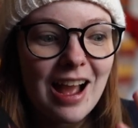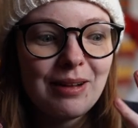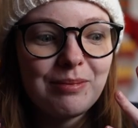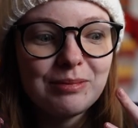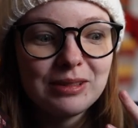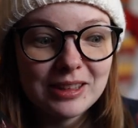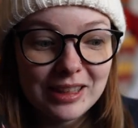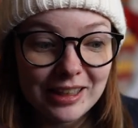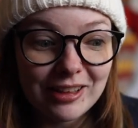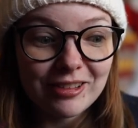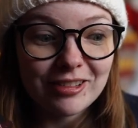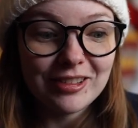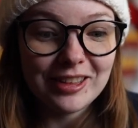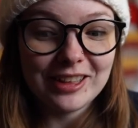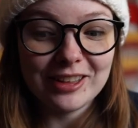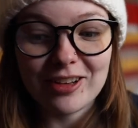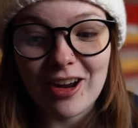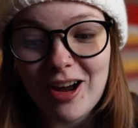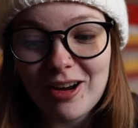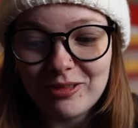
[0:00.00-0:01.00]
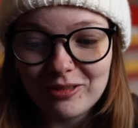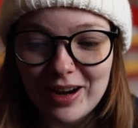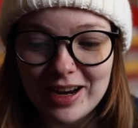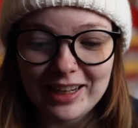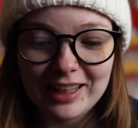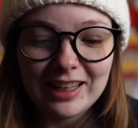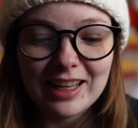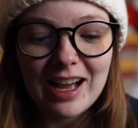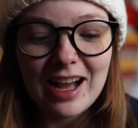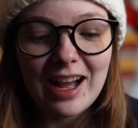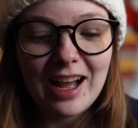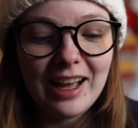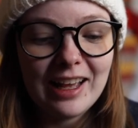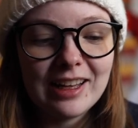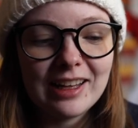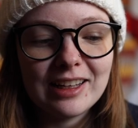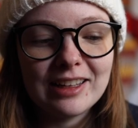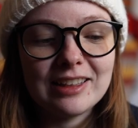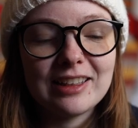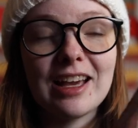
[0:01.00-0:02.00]
I'm literally not ready.
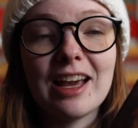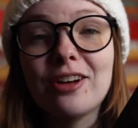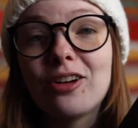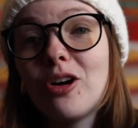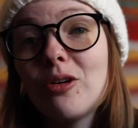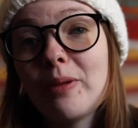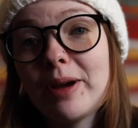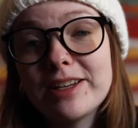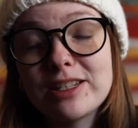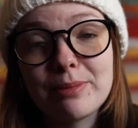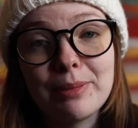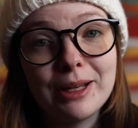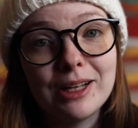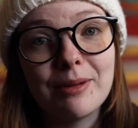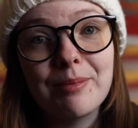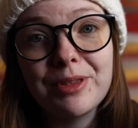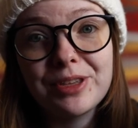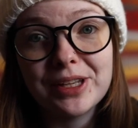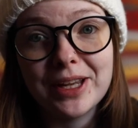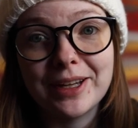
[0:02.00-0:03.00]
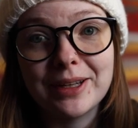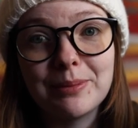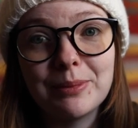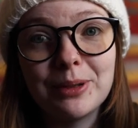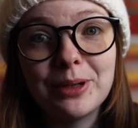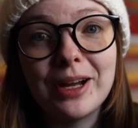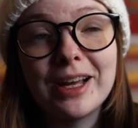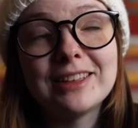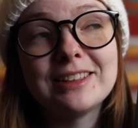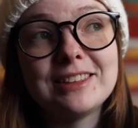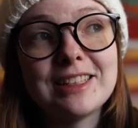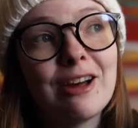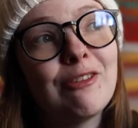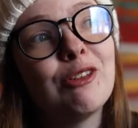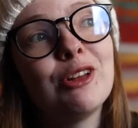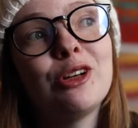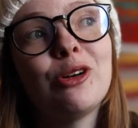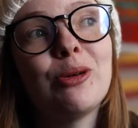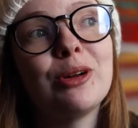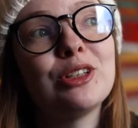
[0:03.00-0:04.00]
I cannot wait to pick up the second book. It's
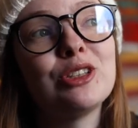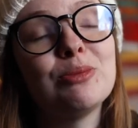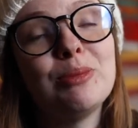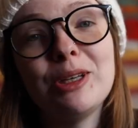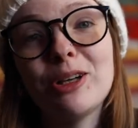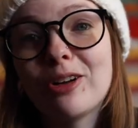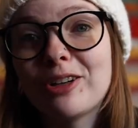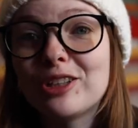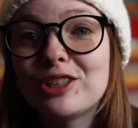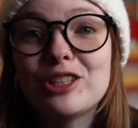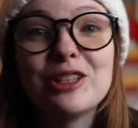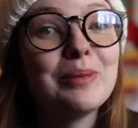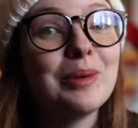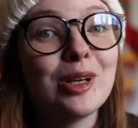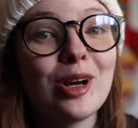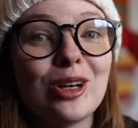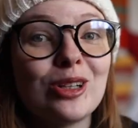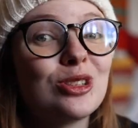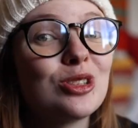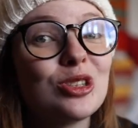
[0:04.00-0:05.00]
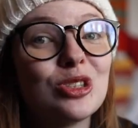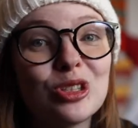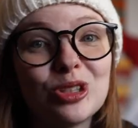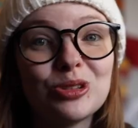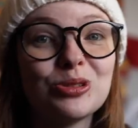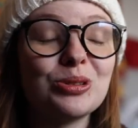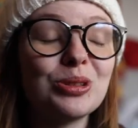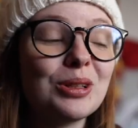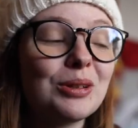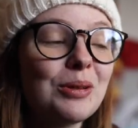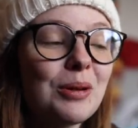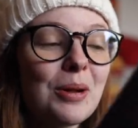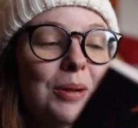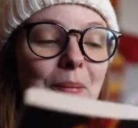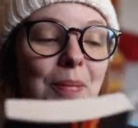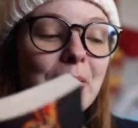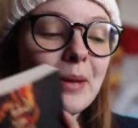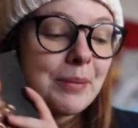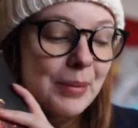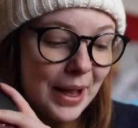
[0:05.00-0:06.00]
definitely going to be on a TBR soon.
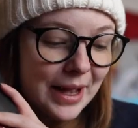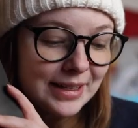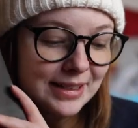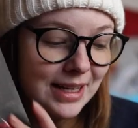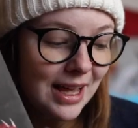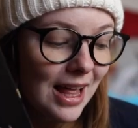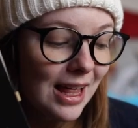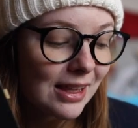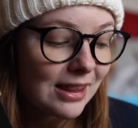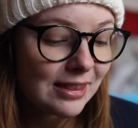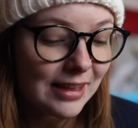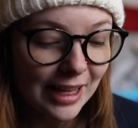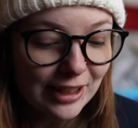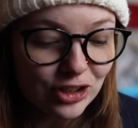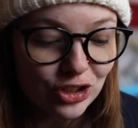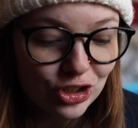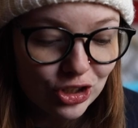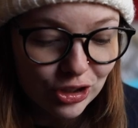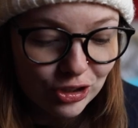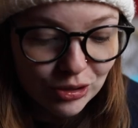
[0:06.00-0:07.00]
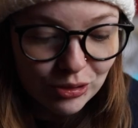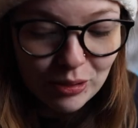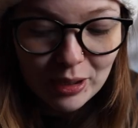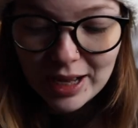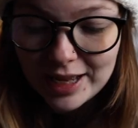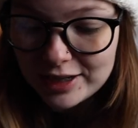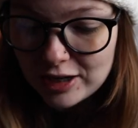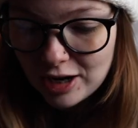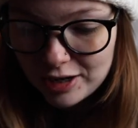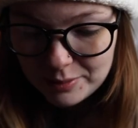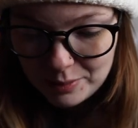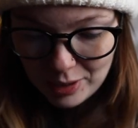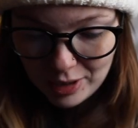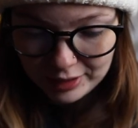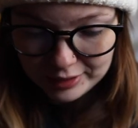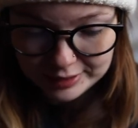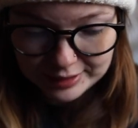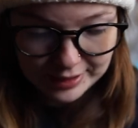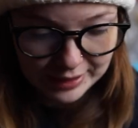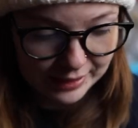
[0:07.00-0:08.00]
But let's do an
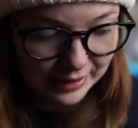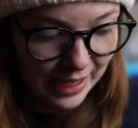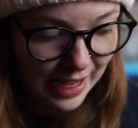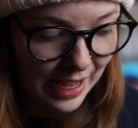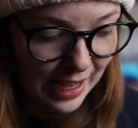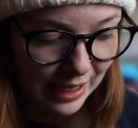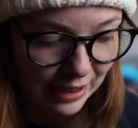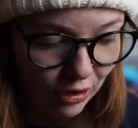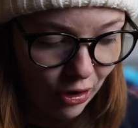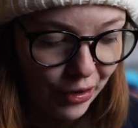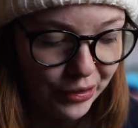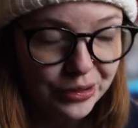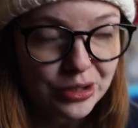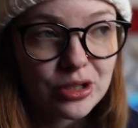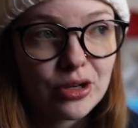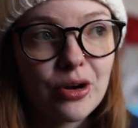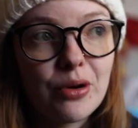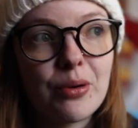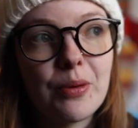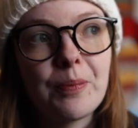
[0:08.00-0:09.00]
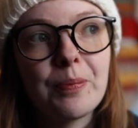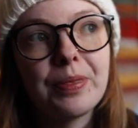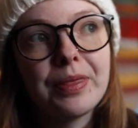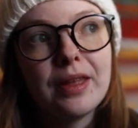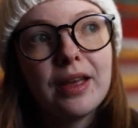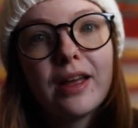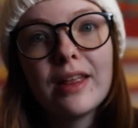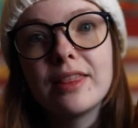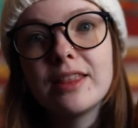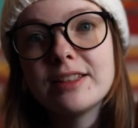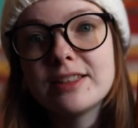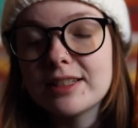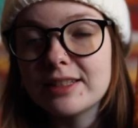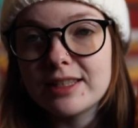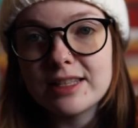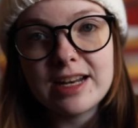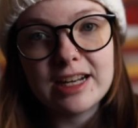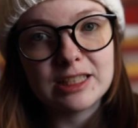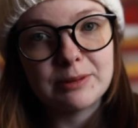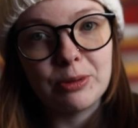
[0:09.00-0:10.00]
unboxing. And also, this
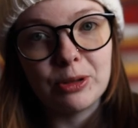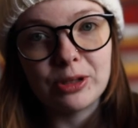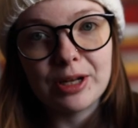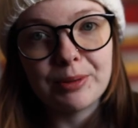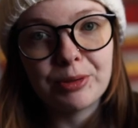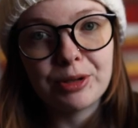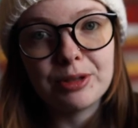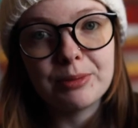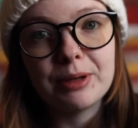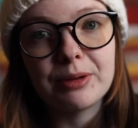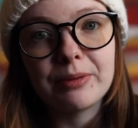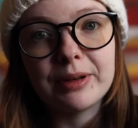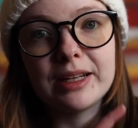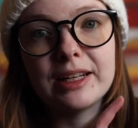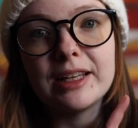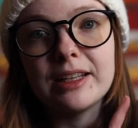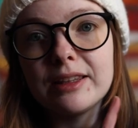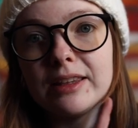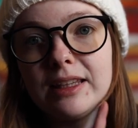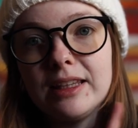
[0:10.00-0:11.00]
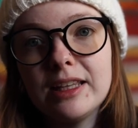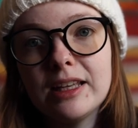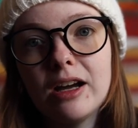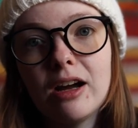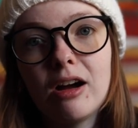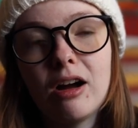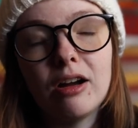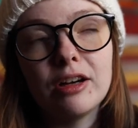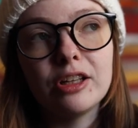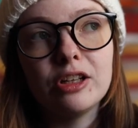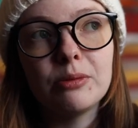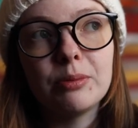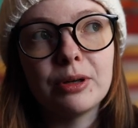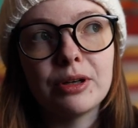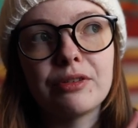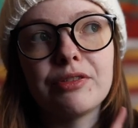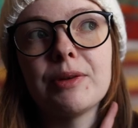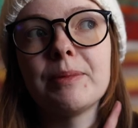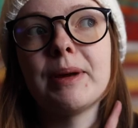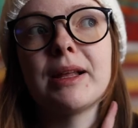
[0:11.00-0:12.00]
is the next book I'm going to be reading. The
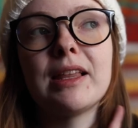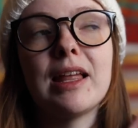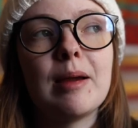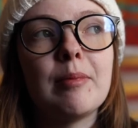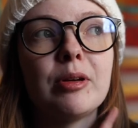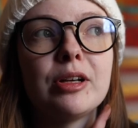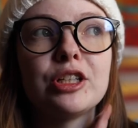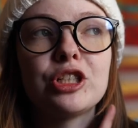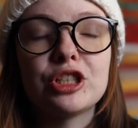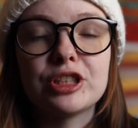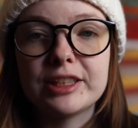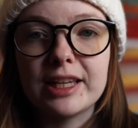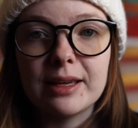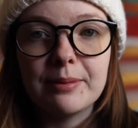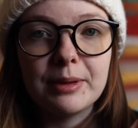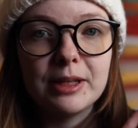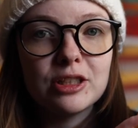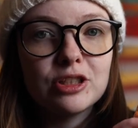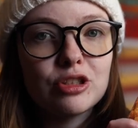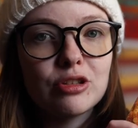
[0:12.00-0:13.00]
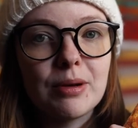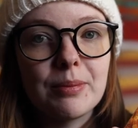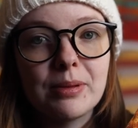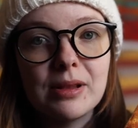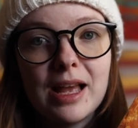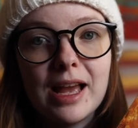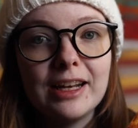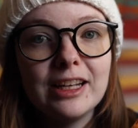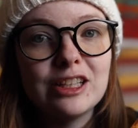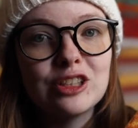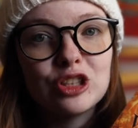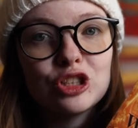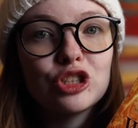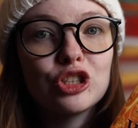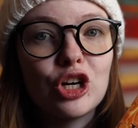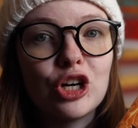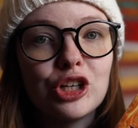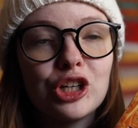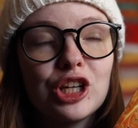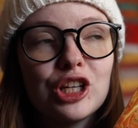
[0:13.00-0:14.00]
audiobook from my library just came in, so I'm planning to
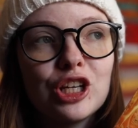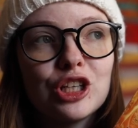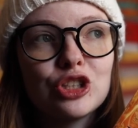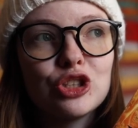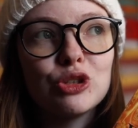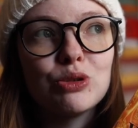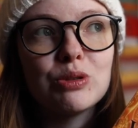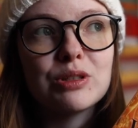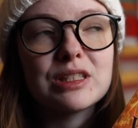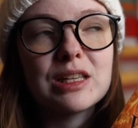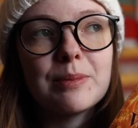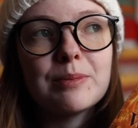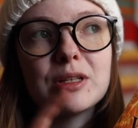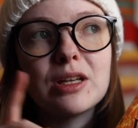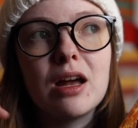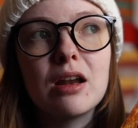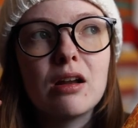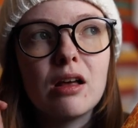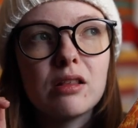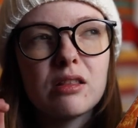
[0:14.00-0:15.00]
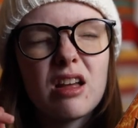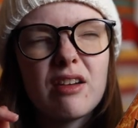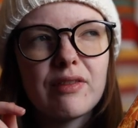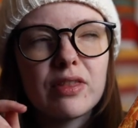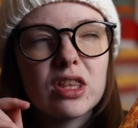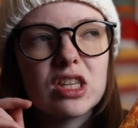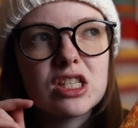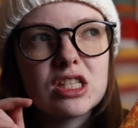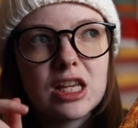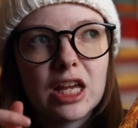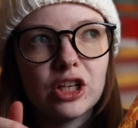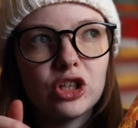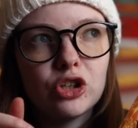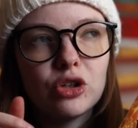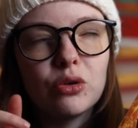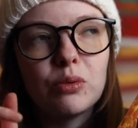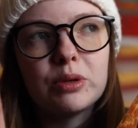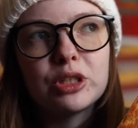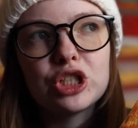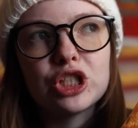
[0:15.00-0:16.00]
start it as soon as I'm done 11th
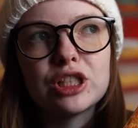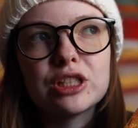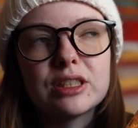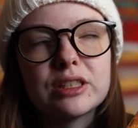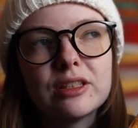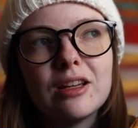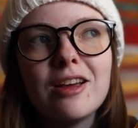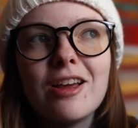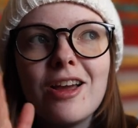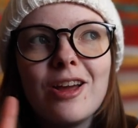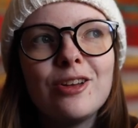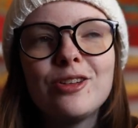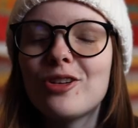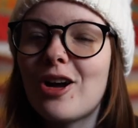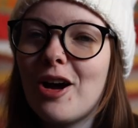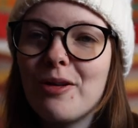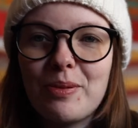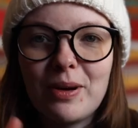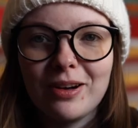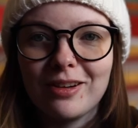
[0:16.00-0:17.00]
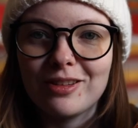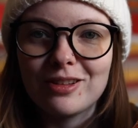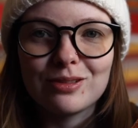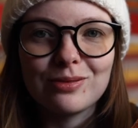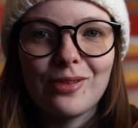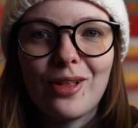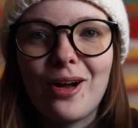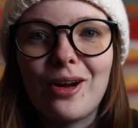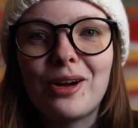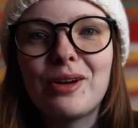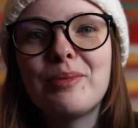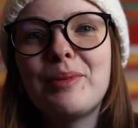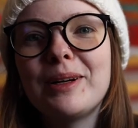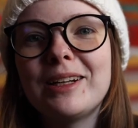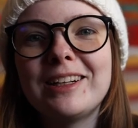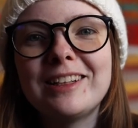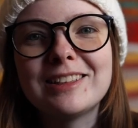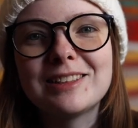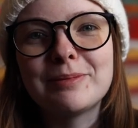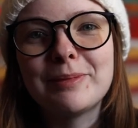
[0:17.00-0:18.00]
cycle, which is not part of this vlog,
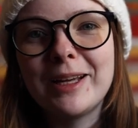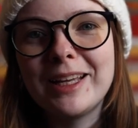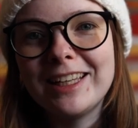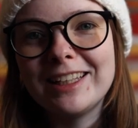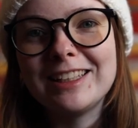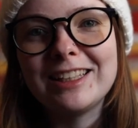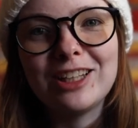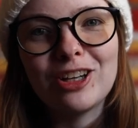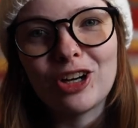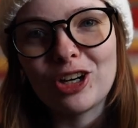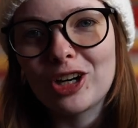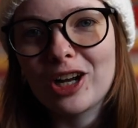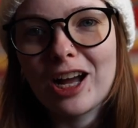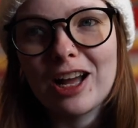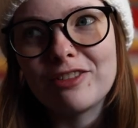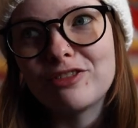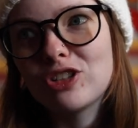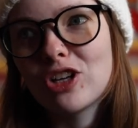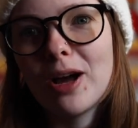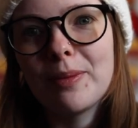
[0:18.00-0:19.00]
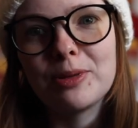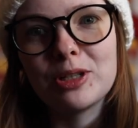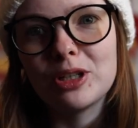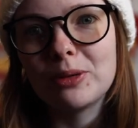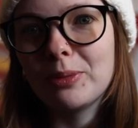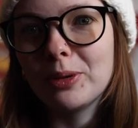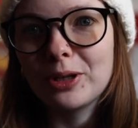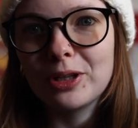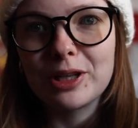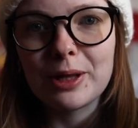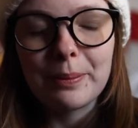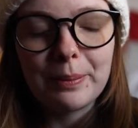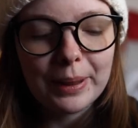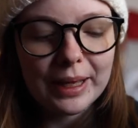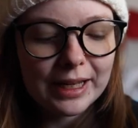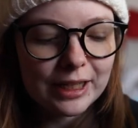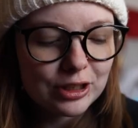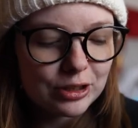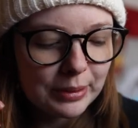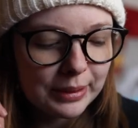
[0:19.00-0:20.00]
but it is my indie archive top tier book club
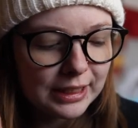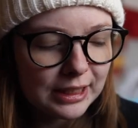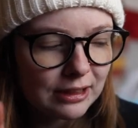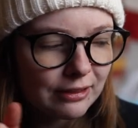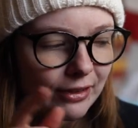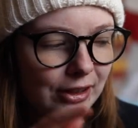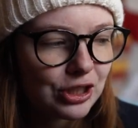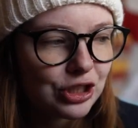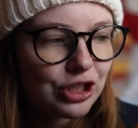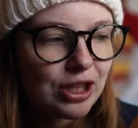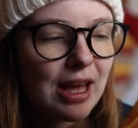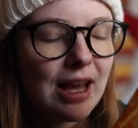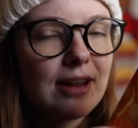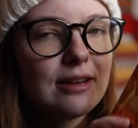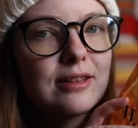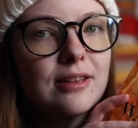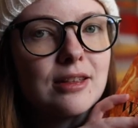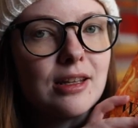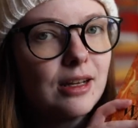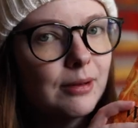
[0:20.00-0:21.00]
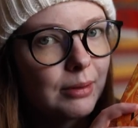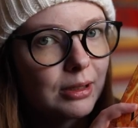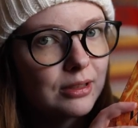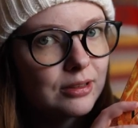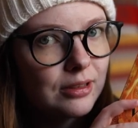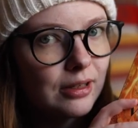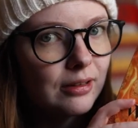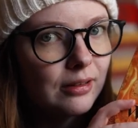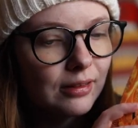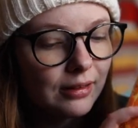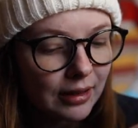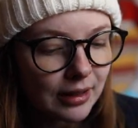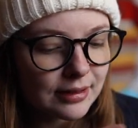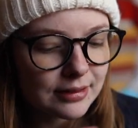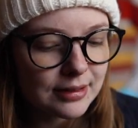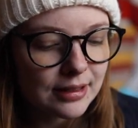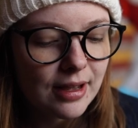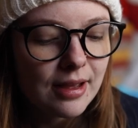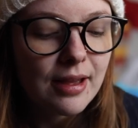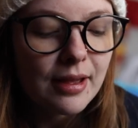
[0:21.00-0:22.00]
pick, so I need to finish that, and then I'm going to start
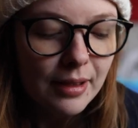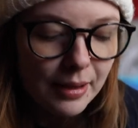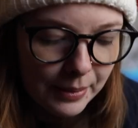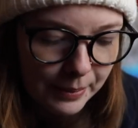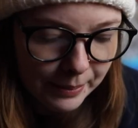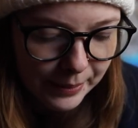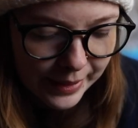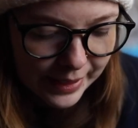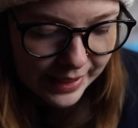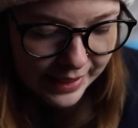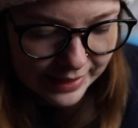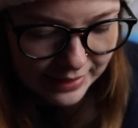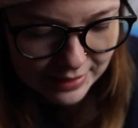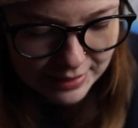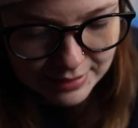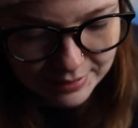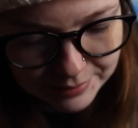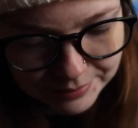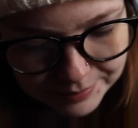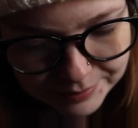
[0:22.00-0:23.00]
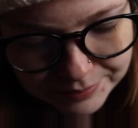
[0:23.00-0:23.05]
this. But